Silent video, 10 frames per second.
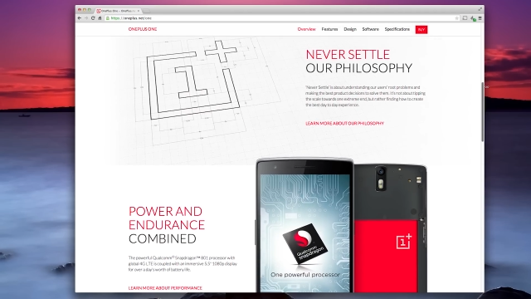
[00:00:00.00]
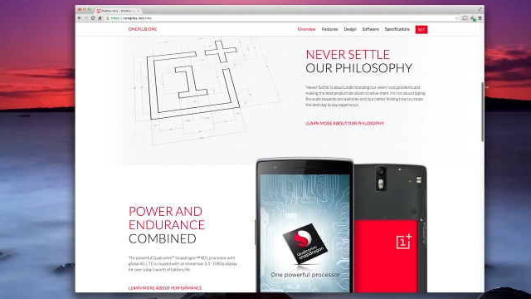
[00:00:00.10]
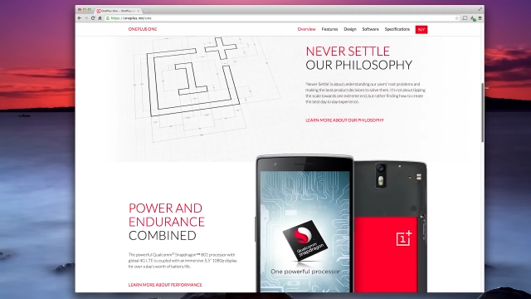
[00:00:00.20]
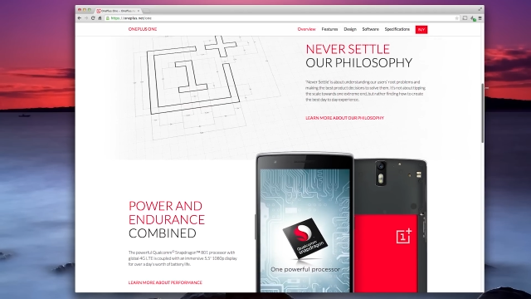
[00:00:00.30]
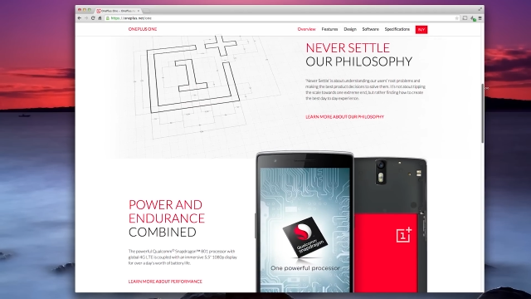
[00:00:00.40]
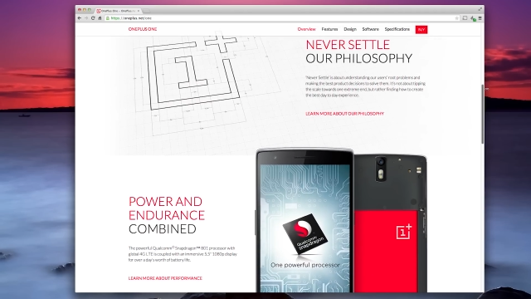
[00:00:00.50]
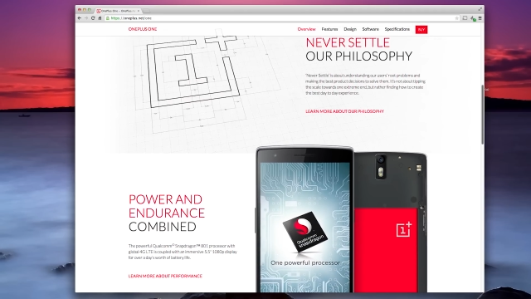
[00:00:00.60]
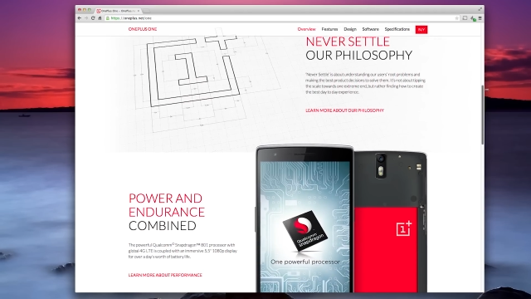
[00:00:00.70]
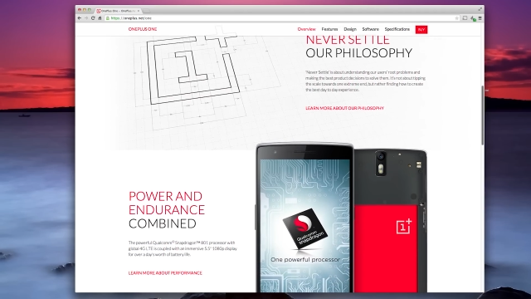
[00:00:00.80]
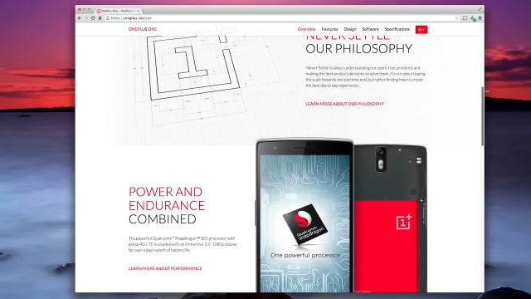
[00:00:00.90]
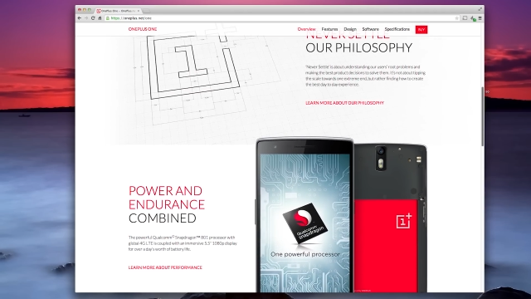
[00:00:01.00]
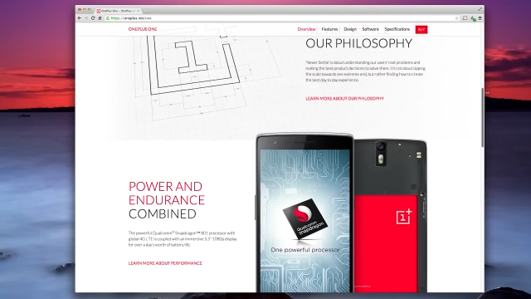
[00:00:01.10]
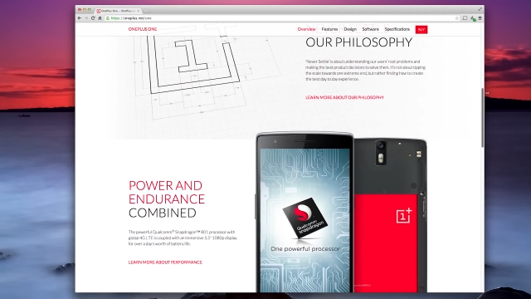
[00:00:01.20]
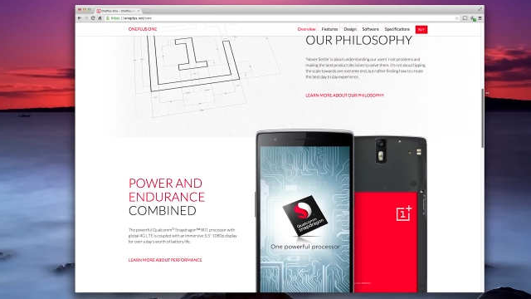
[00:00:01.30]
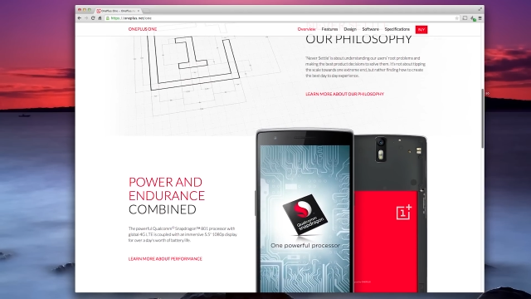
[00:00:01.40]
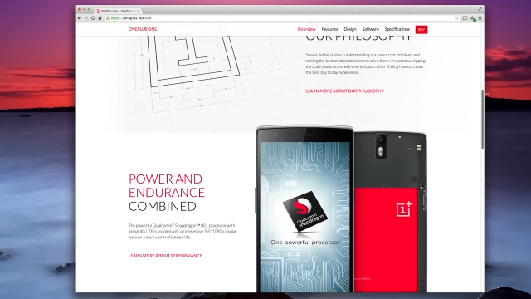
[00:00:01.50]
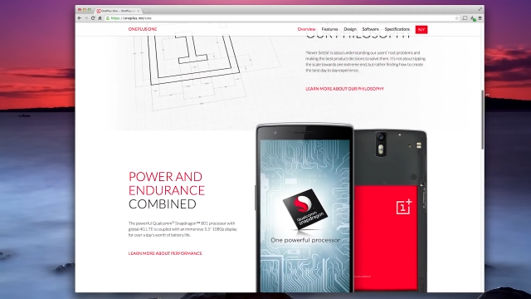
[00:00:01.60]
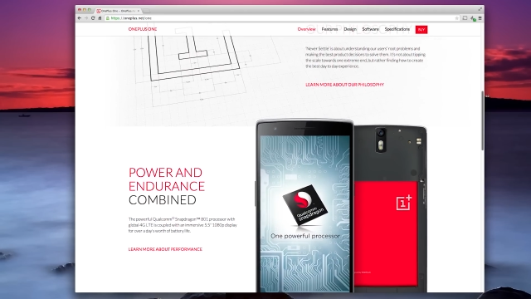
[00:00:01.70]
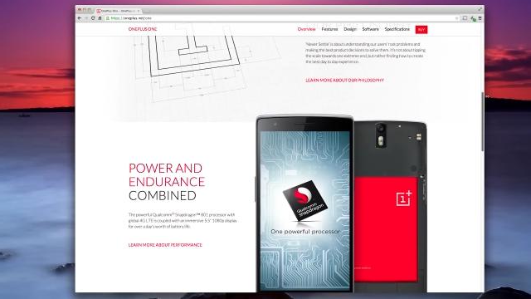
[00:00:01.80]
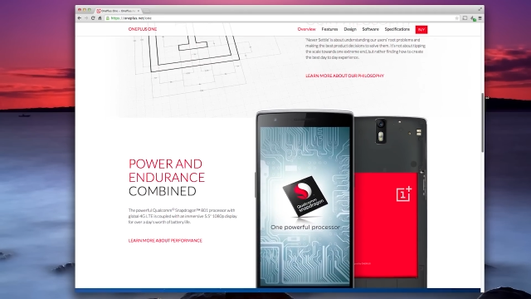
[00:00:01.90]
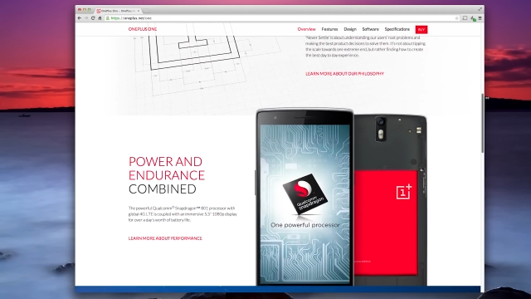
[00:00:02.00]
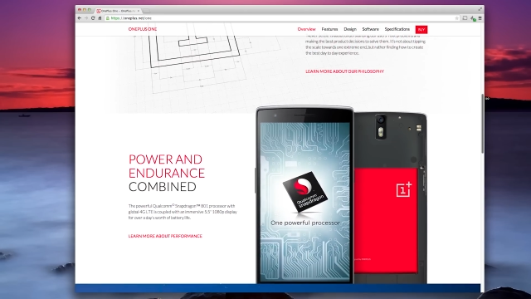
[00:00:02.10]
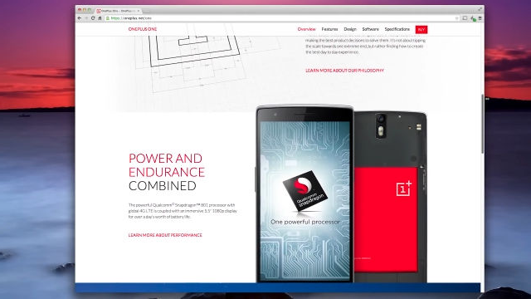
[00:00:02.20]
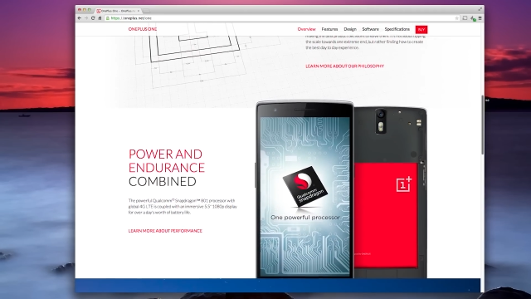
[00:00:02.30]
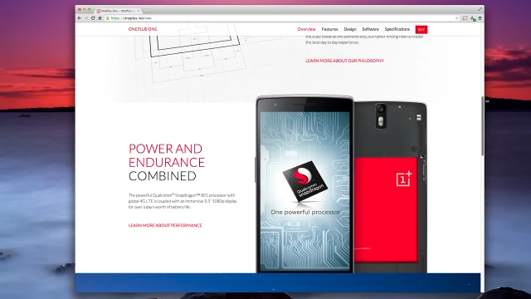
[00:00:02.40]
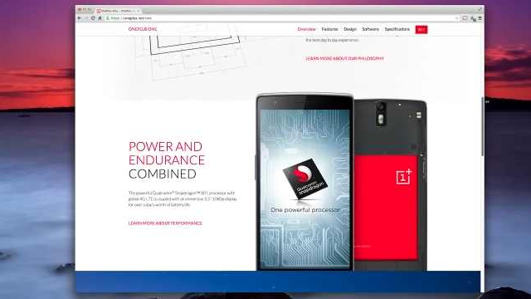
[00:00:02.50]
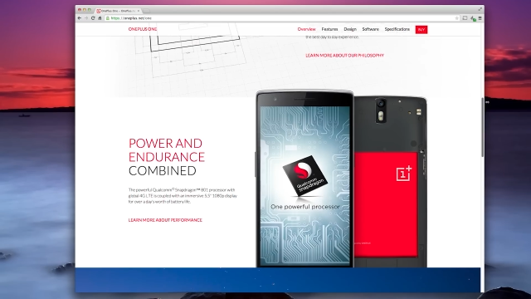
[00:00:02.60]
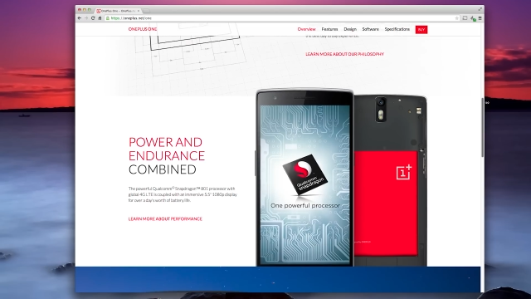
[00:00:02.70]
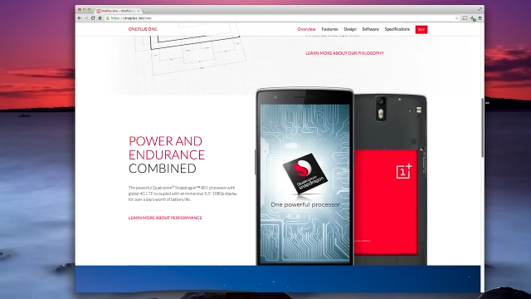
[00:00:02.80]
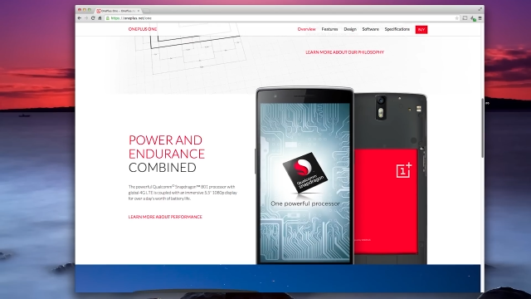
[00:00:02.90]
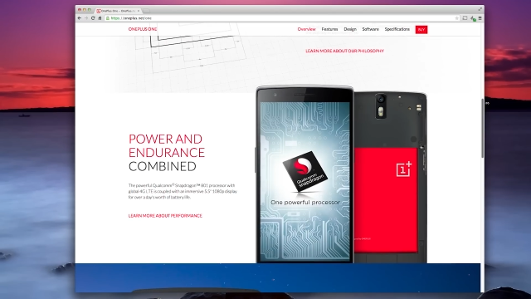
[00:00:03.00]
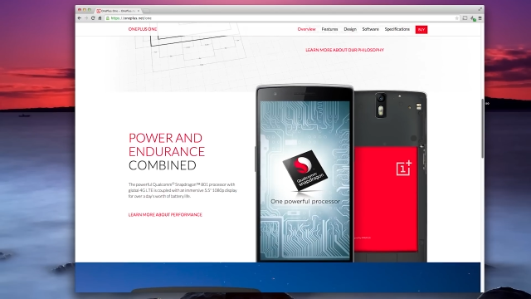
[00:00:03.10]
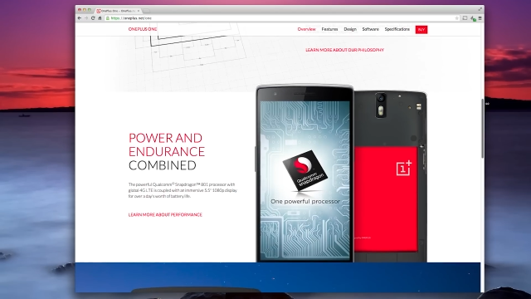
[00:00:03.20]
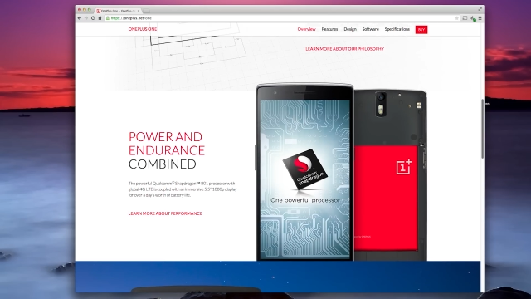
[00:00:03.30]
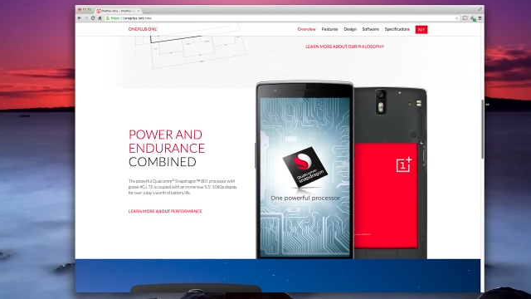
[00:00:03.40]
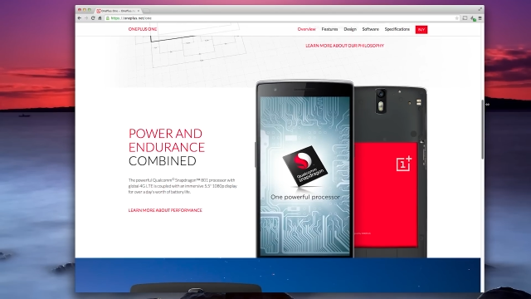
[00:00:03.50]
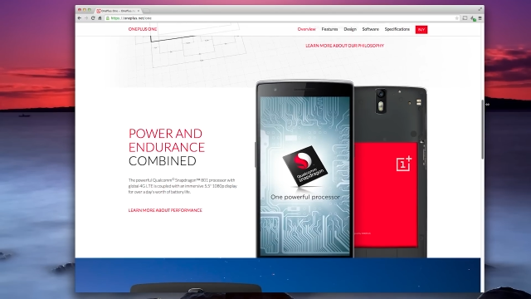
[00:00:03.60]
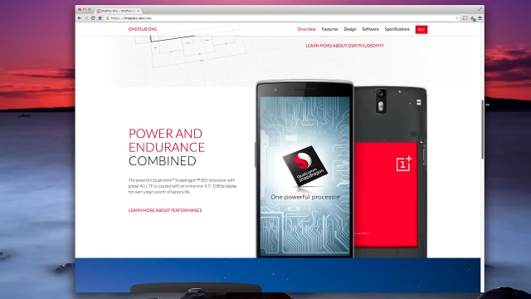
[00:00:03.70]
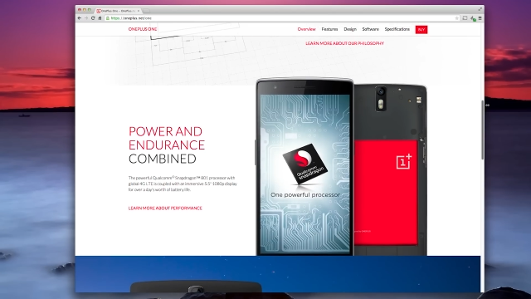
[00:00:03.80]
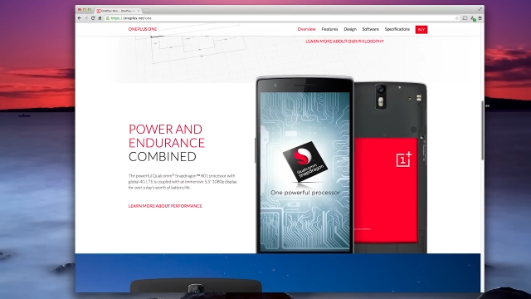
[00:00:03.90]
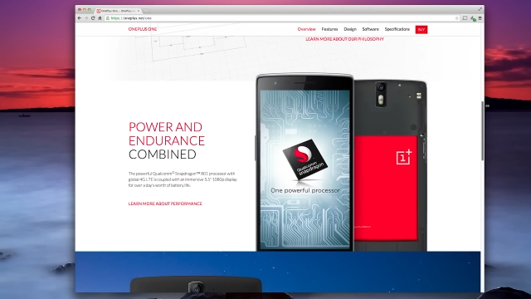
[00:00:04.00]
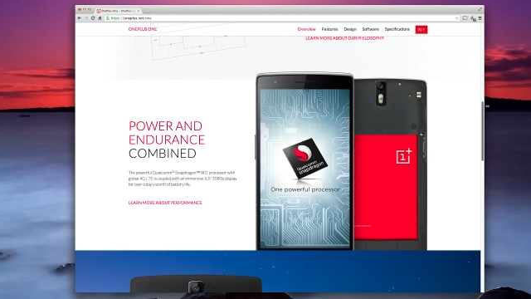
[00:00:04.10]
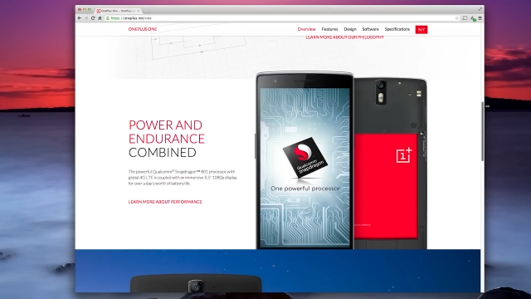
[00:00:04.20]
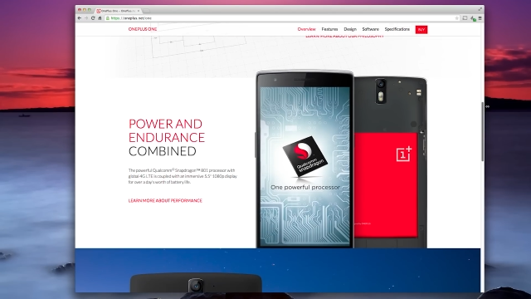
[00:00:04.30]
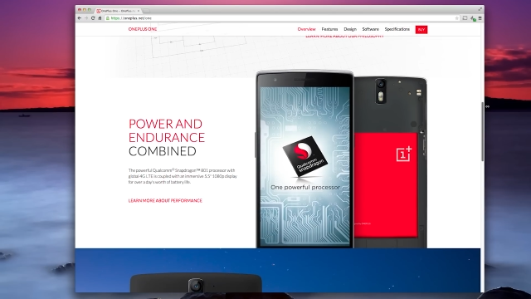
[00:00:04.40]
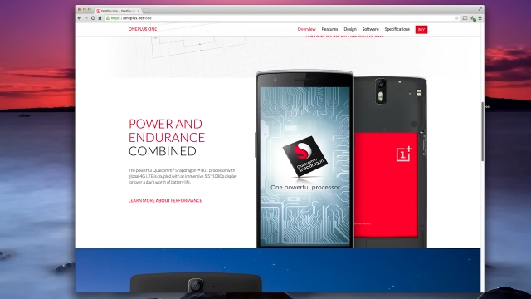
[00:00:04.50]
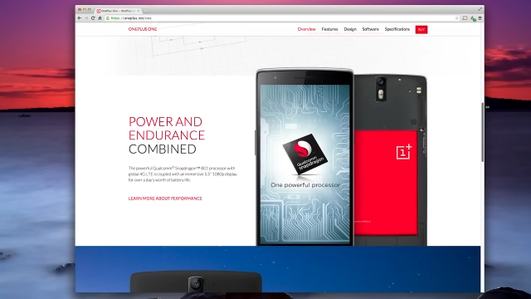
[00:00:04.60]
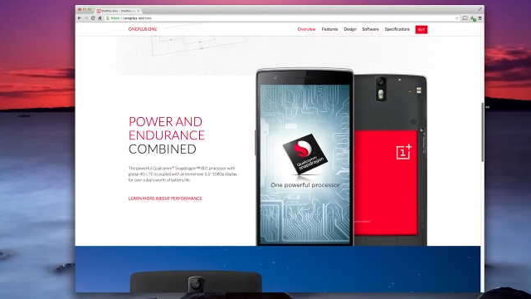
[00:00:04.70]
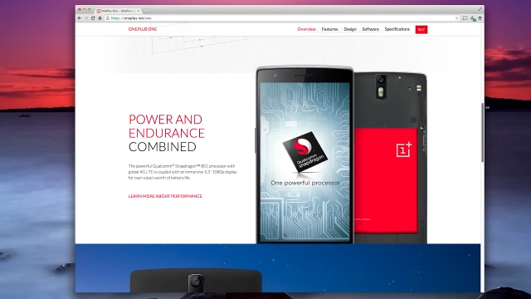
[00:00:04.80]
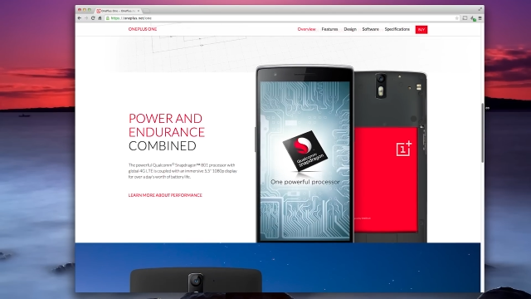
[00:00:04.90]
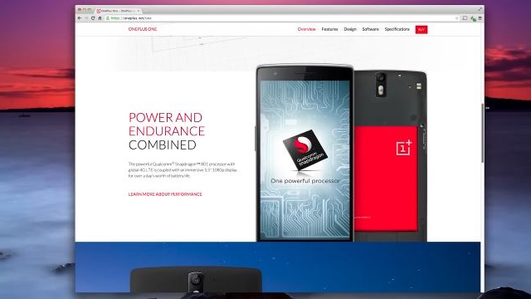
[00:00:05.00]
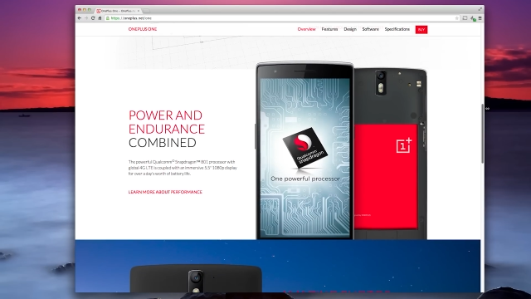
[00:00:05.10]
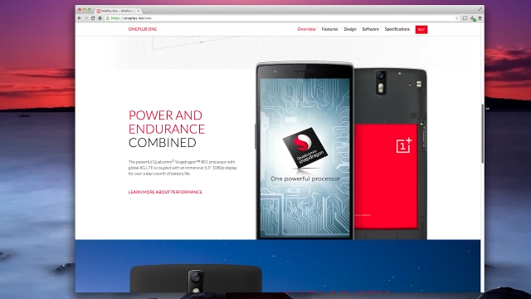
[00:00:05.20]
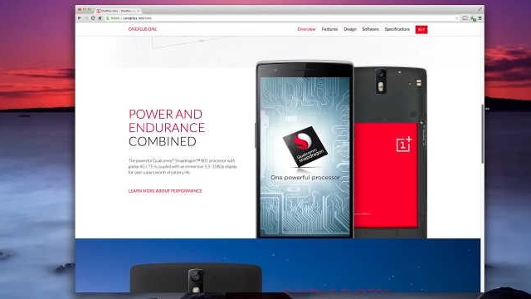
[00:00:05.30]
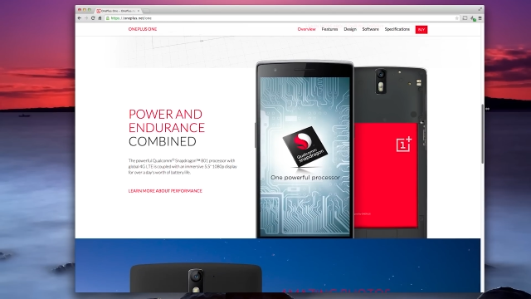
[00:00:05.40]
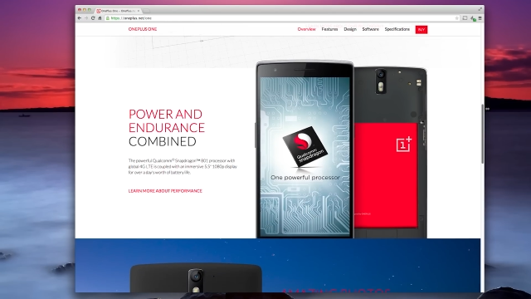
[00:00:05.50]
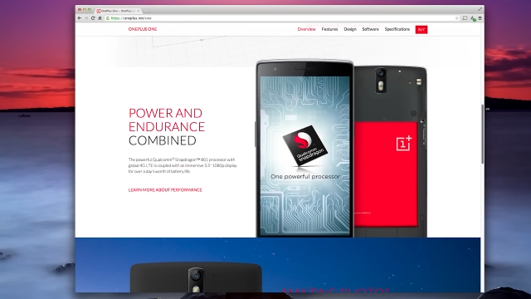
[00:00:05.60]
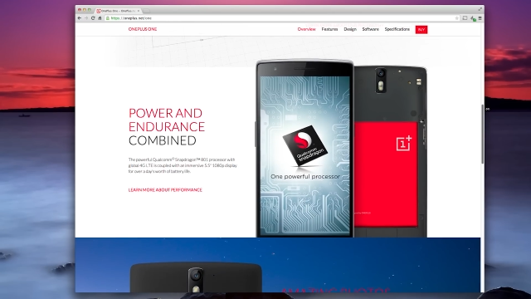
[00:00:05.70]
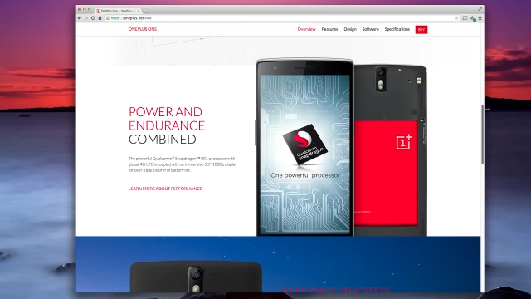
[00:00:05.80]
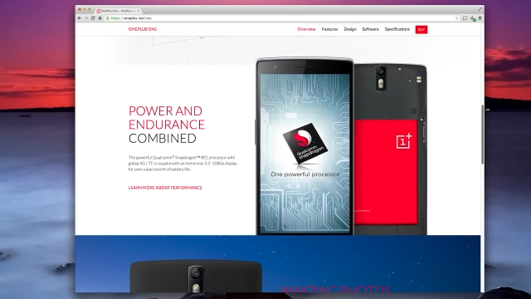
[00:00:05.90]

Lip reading: [unreadable: no face in view]